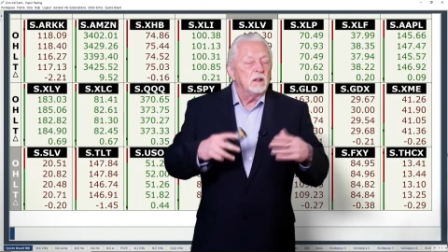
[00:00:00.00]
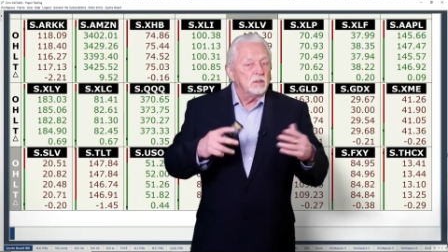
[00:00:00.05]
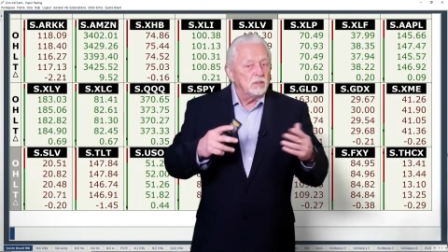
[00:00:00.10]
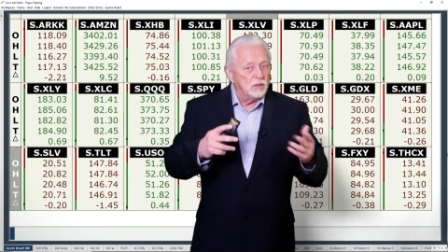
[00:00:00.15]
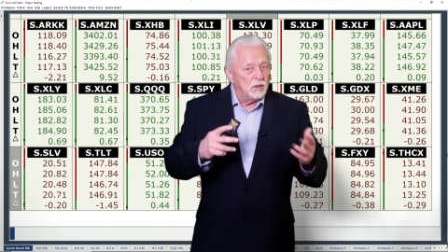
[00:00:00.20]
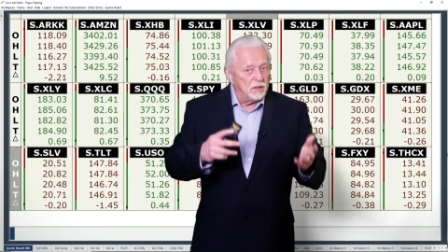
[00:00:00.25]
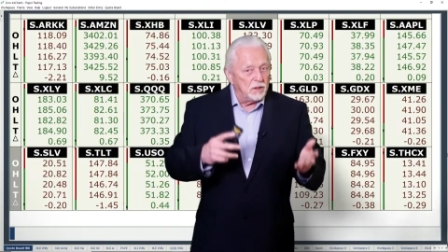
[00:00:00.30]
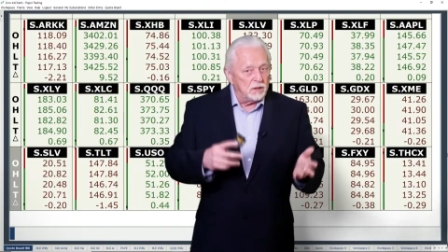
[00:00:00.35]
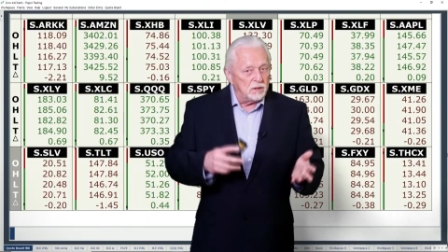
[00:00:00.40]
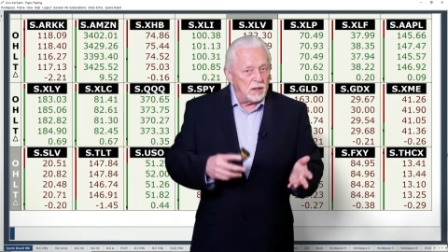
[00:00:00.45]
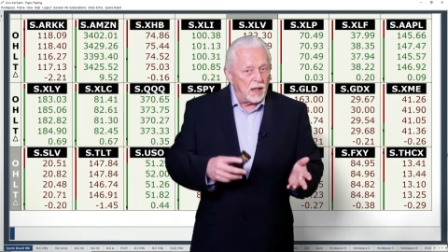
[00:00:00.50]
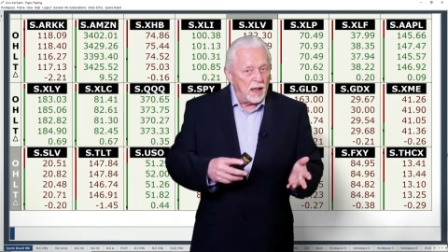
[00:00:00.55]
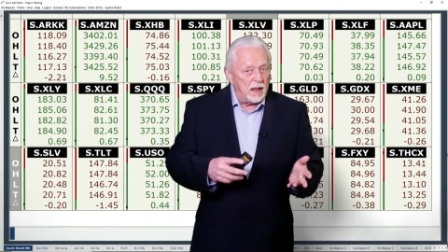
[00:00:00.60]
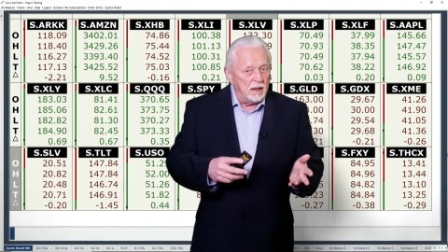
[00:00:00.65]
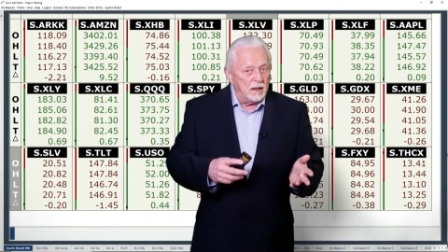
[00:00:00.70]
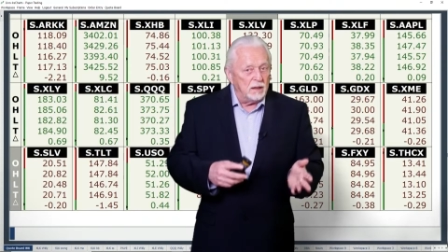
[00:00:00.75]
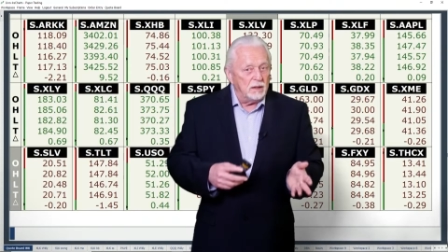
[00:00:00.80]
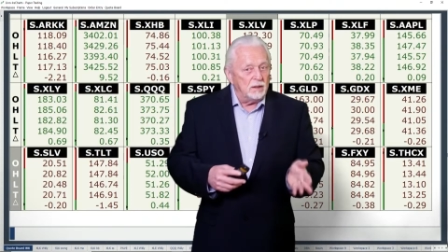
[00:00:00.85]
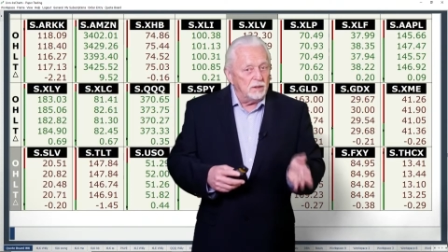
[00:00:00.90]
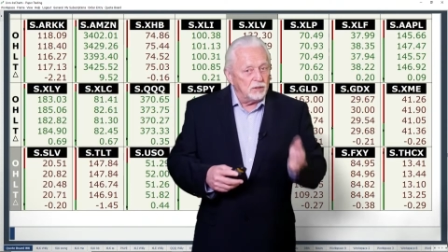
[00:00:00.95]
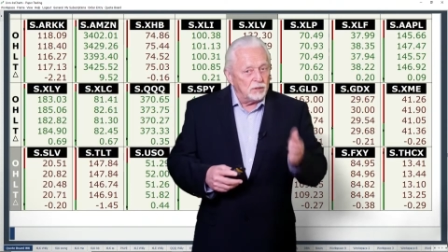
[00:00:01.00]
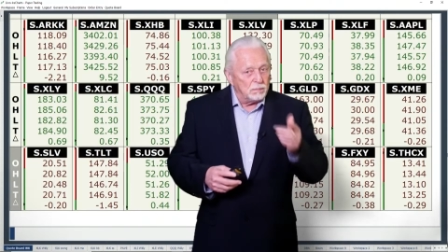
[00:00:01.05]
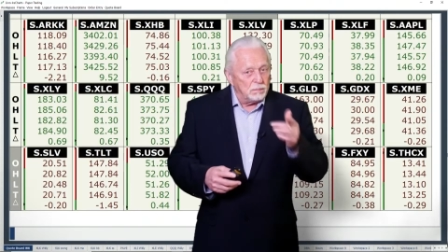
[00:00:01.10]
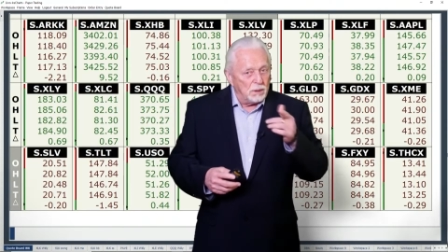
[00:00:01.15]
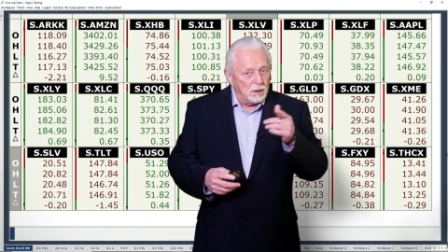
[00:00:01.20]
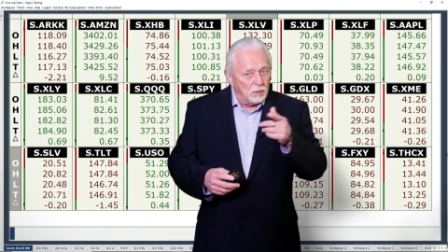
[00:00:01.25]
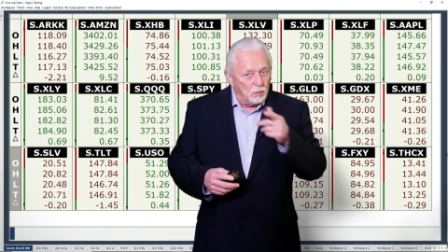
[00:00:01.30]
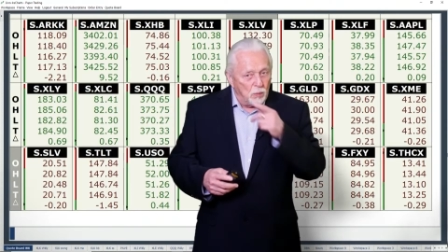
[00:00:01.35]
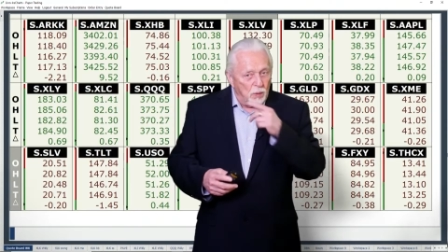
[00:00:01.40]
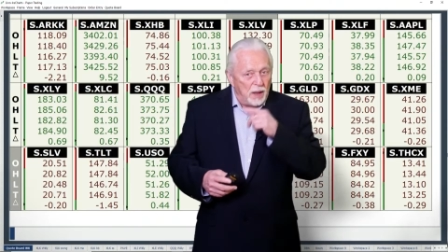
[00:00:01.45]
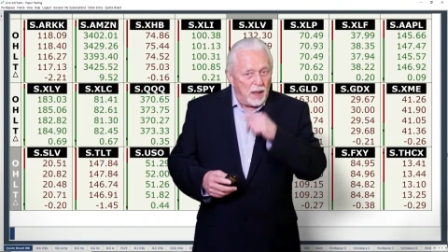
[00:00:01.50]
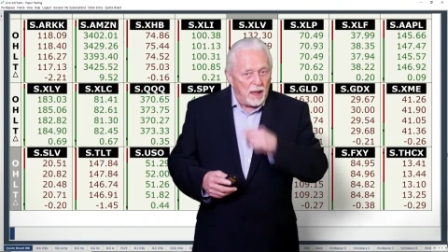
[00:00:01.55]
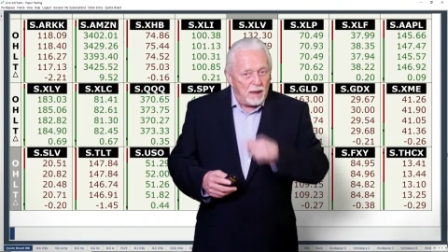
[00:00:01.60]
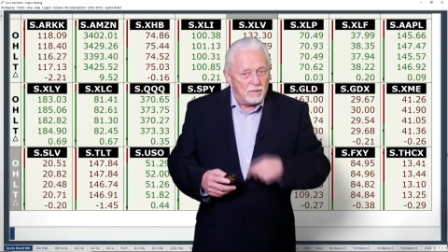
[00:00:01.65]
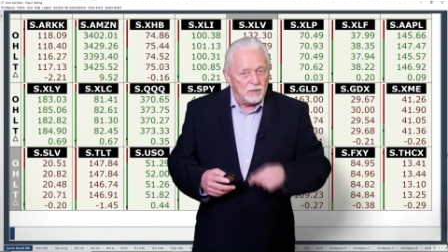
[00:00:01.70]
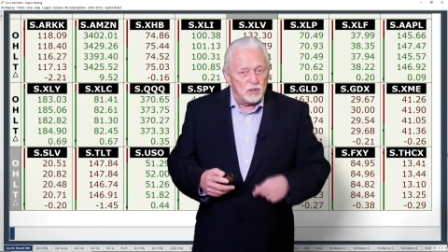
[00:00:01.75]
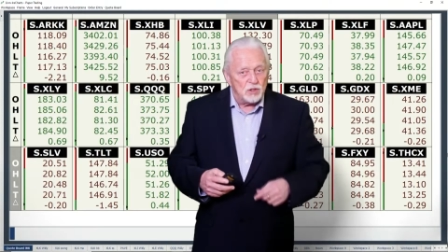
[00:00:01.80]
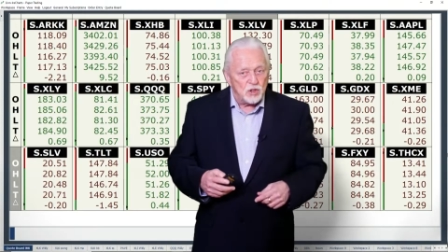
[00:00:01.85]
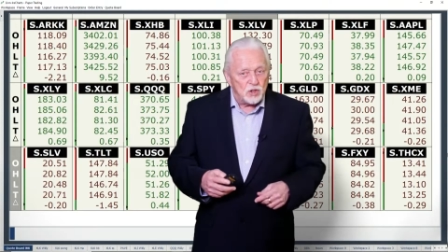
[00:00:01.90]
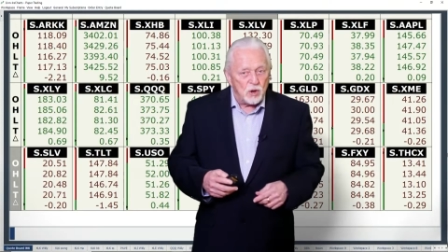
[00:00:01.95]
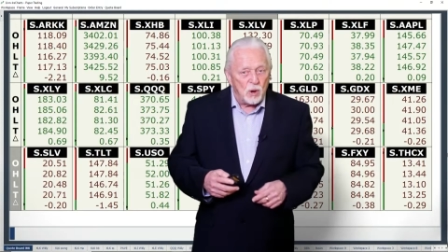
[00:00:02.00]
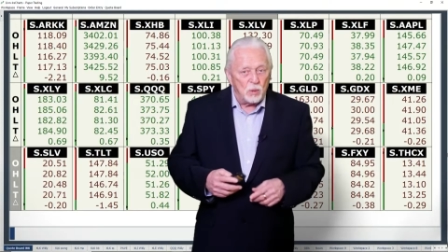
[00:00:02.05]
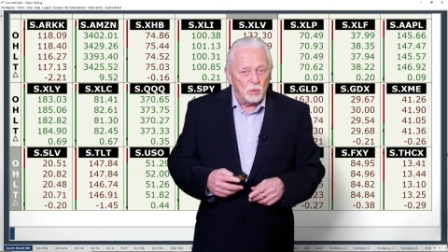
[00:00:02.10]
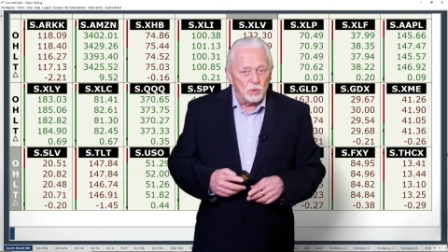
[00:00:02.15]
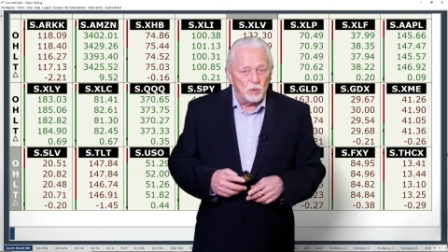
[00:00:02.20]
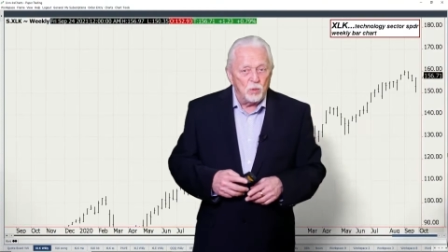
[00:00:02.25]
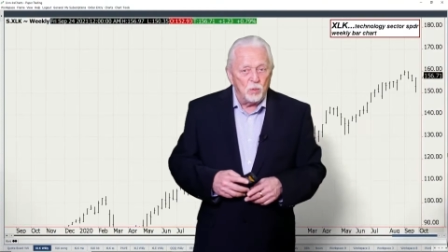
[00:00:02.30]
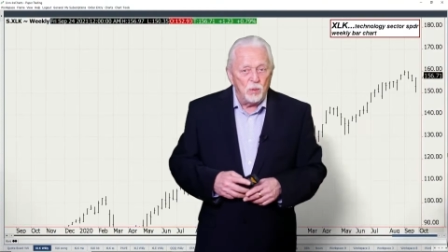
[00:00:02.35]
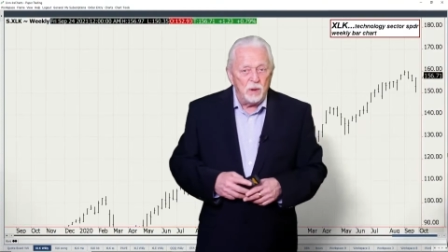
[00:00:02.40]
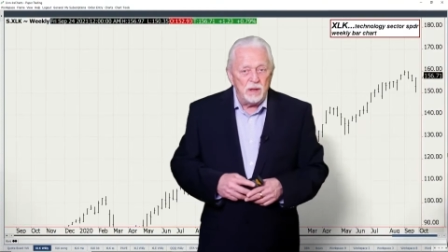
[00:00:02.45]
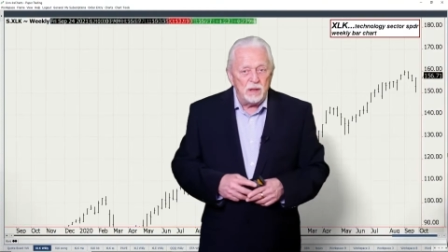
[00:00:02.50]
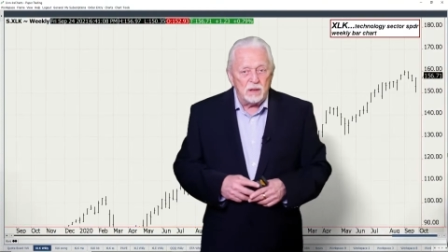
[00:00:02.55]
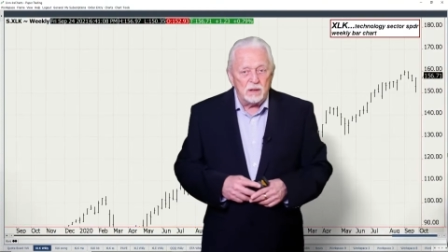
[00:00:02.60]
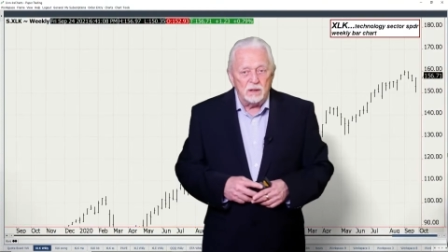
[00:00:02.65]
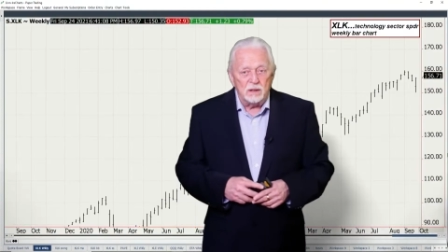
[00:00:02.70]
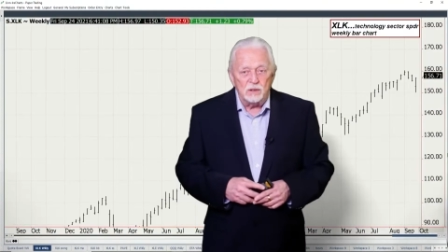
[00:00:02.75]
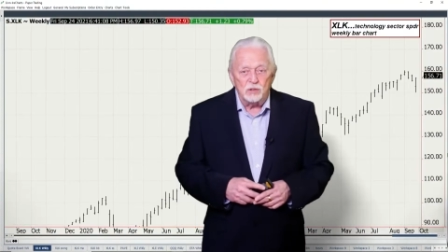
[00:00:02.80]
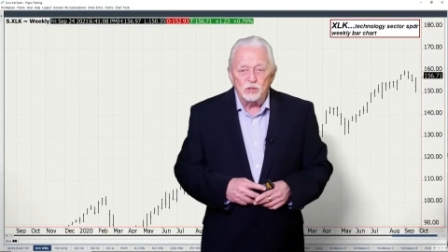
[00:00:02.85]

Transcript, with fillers: to the dailies, but we haven't shown the weeklies.